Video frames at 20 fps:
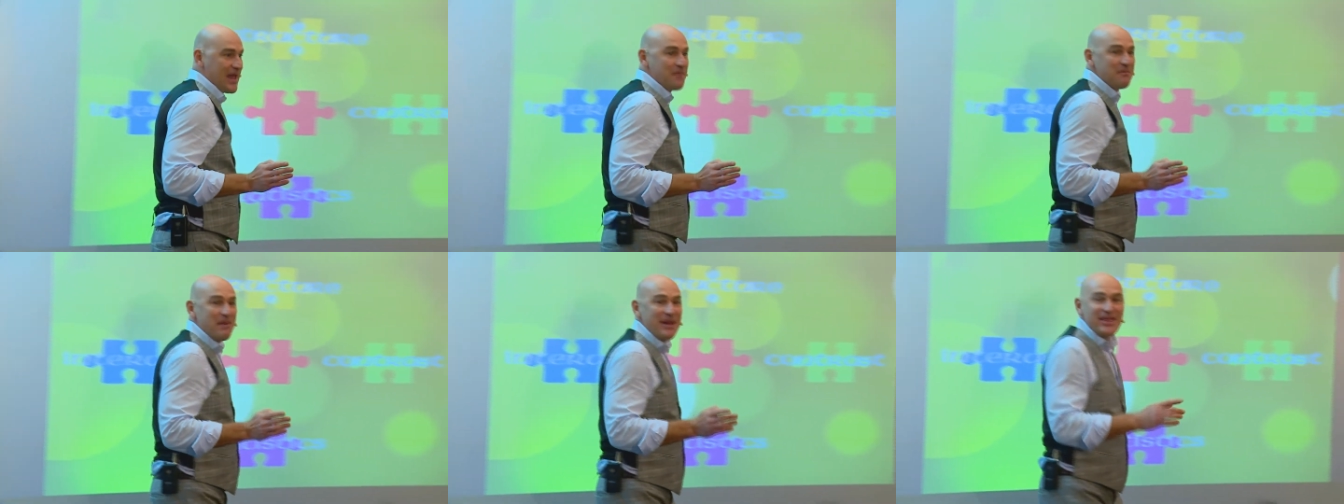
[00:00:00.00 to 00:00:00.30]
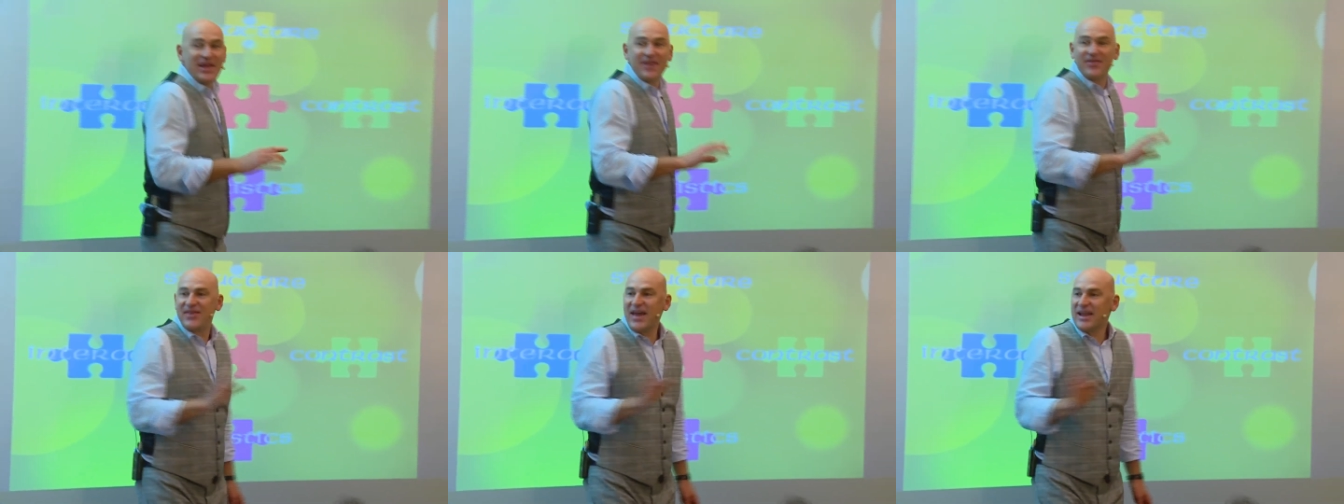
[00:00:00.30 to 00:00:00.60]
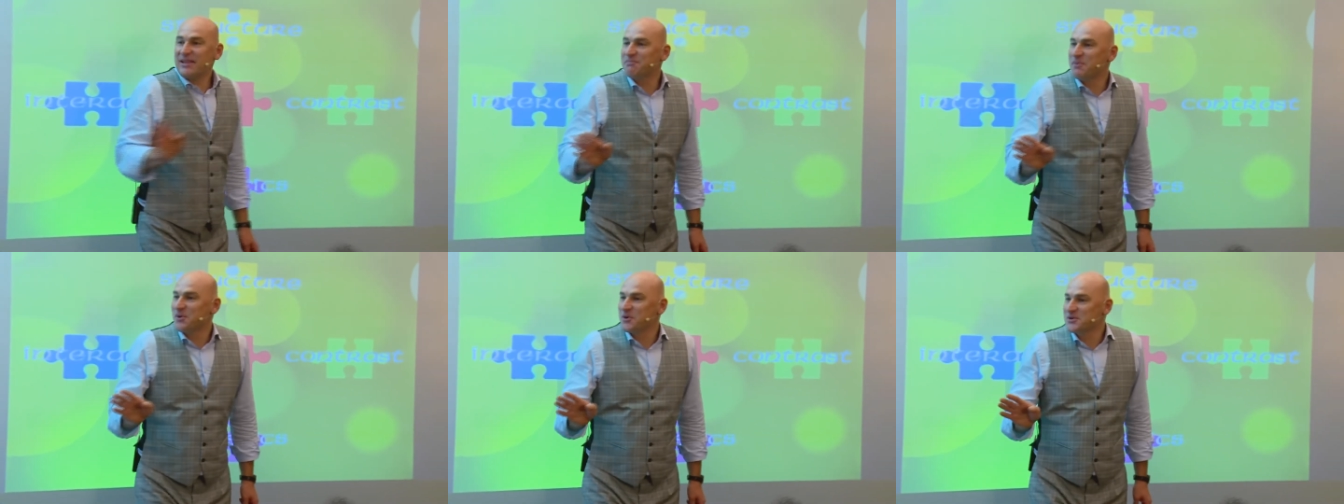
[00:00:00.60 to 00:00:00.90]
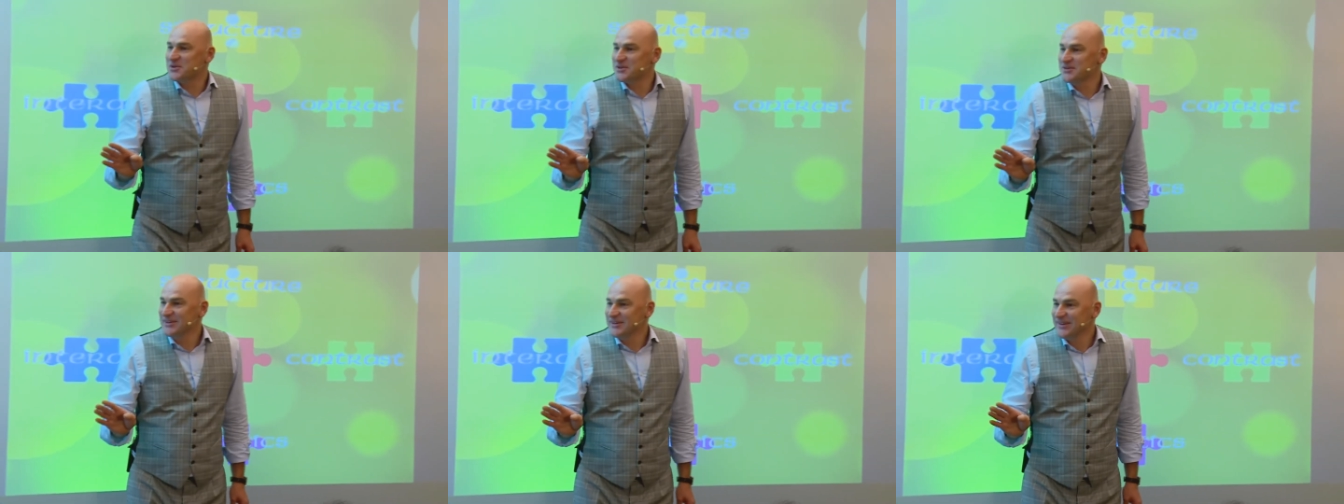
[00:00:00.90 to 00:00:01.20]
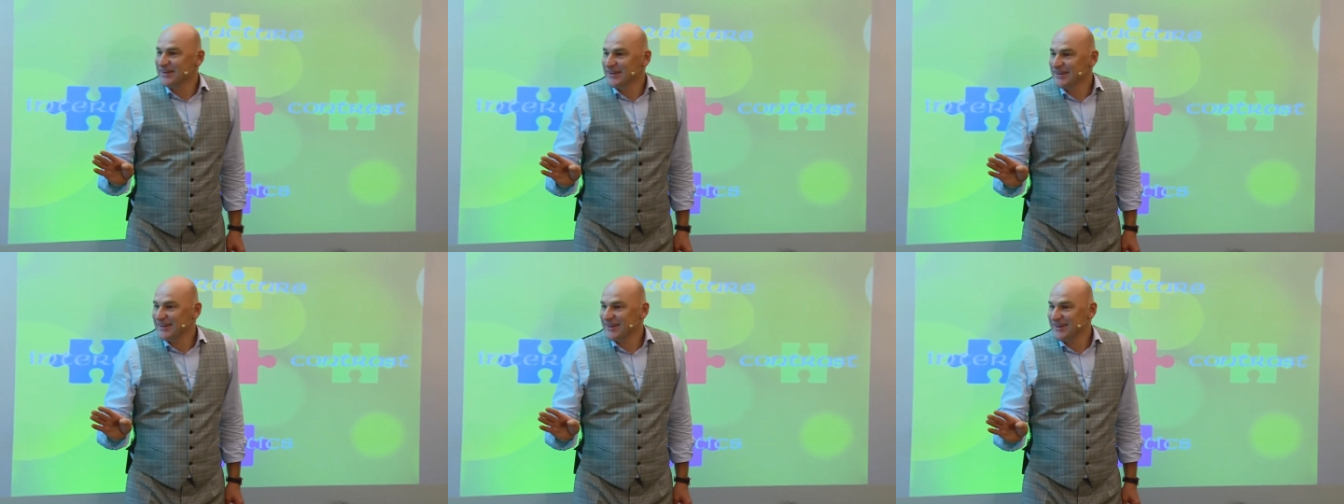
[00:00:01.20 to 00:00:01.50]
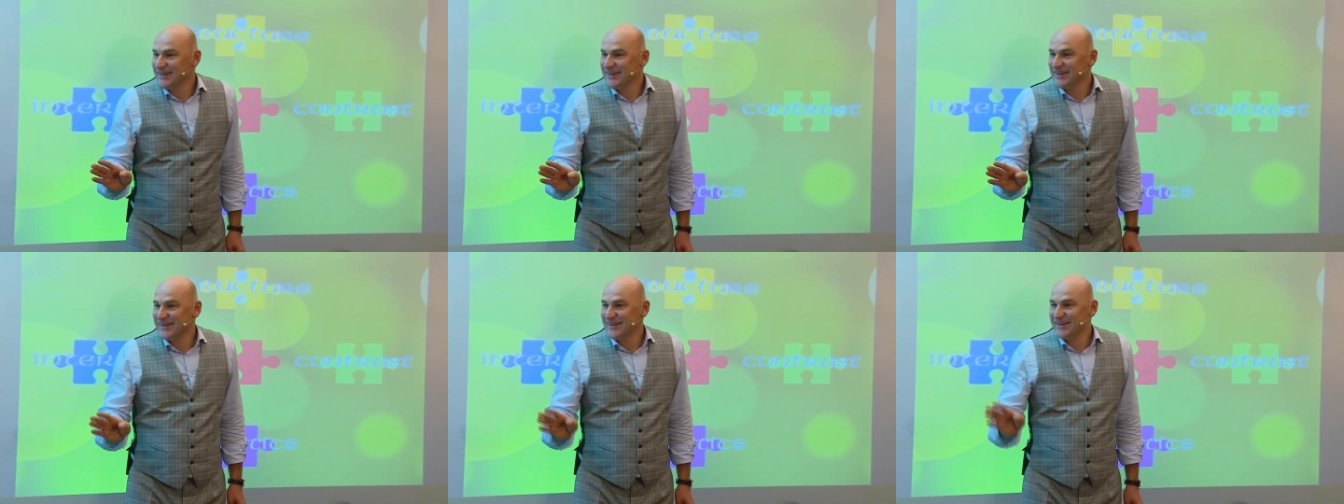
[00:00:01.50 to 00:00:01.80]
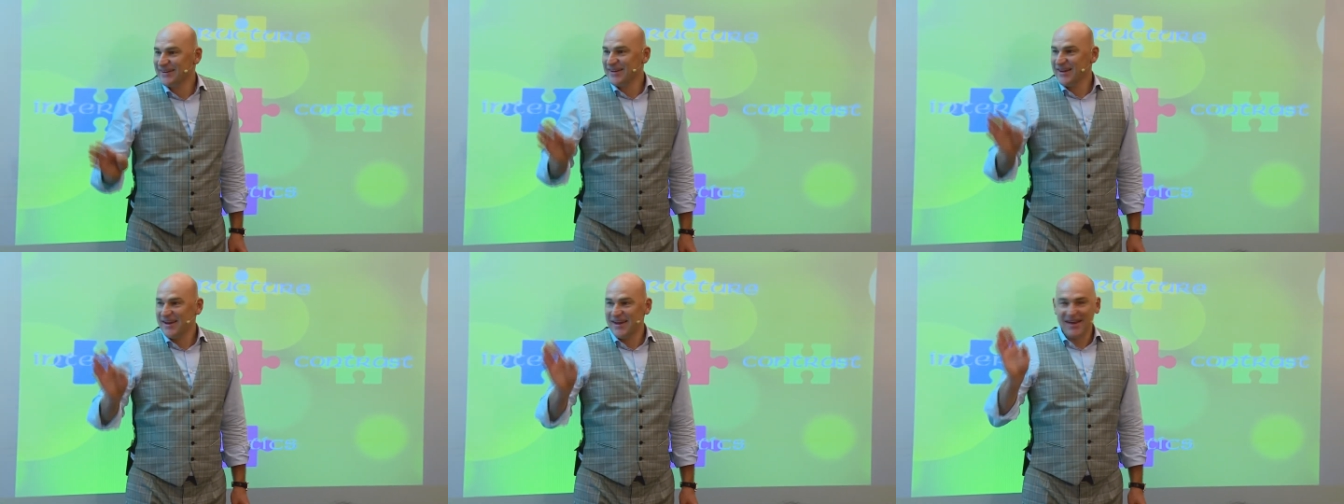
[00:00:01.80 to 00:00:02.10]
but that person
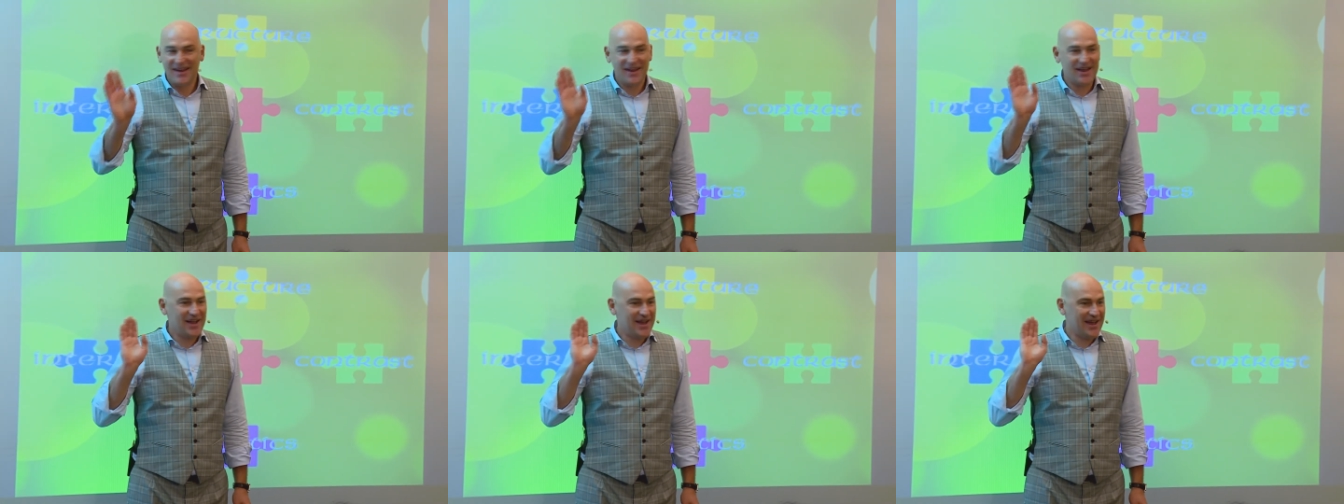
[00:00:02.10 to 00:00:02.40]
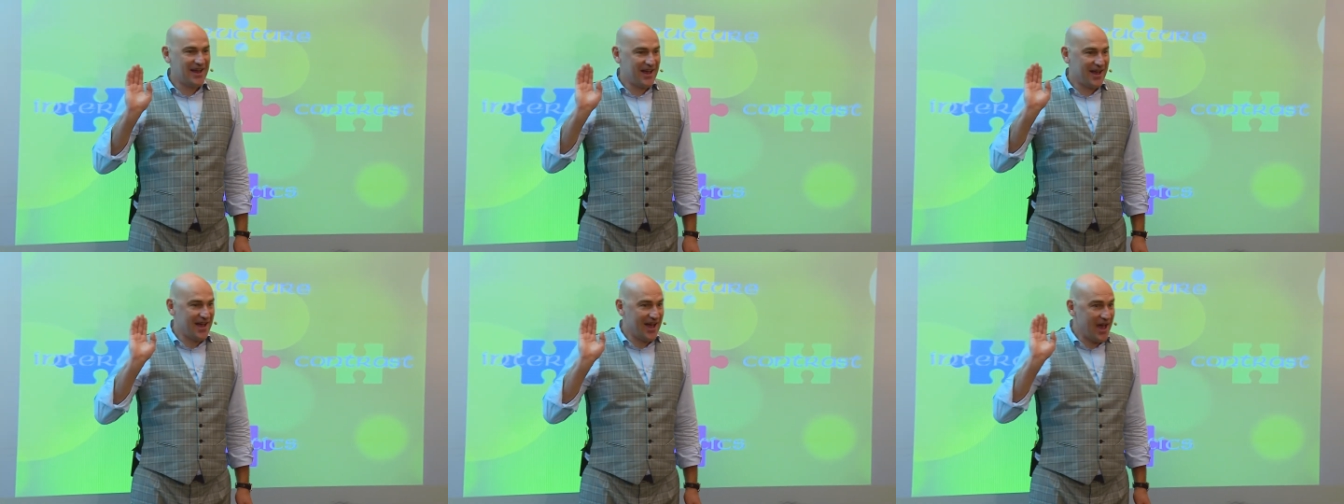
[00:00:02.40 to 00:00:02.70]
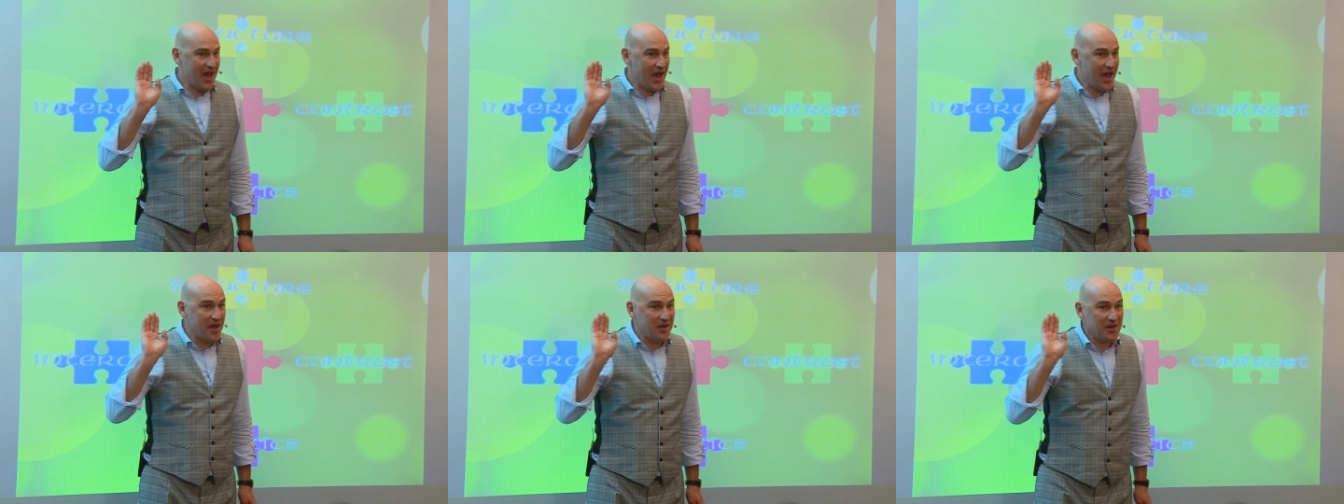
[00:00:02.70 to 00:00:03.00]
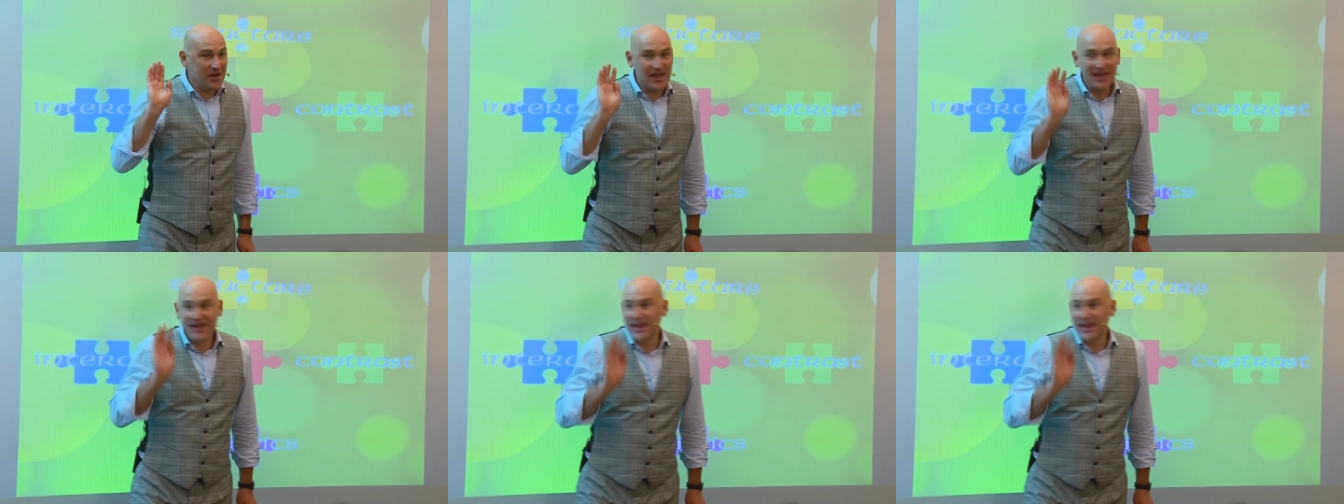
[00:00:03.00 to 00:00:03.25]
uh,